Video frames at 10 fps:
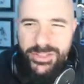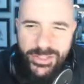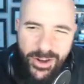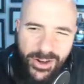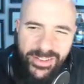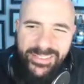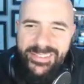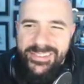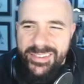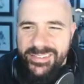3rd and
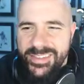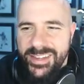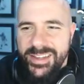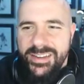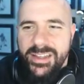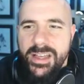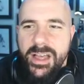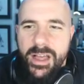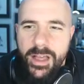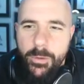16.
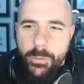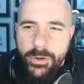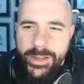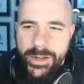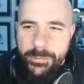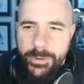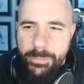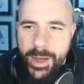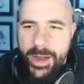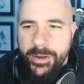We're going to get him in the
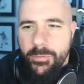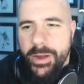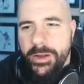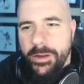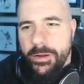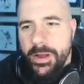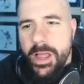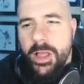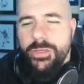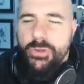pocket right here.
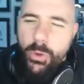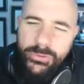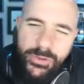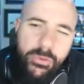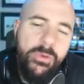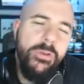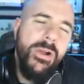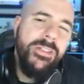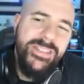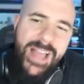Throws the corner
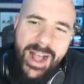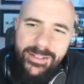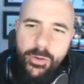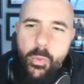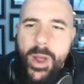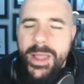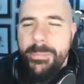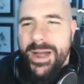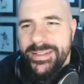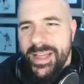route. Knocked away
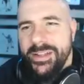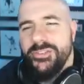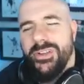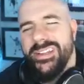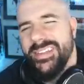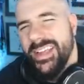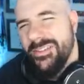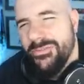by Night Train Lane.